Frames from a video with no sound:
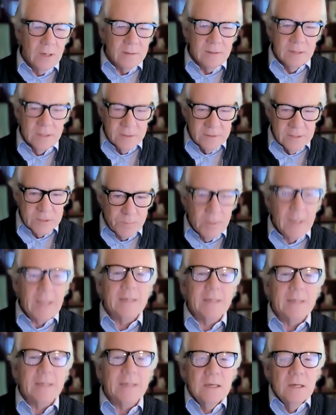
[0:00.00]
there's
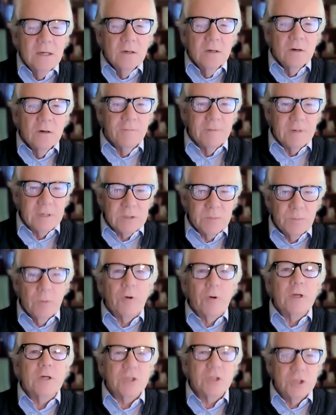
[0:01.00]
plenty of
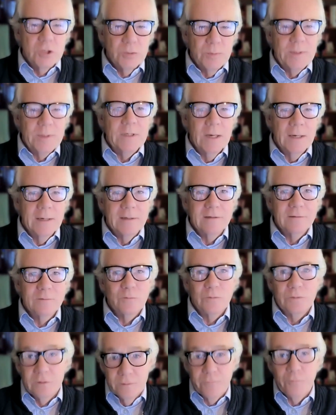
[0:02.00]
exploration to be done
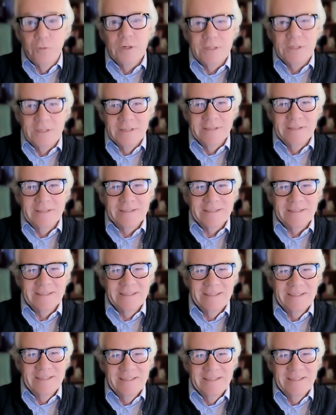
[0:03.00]
with the free tiers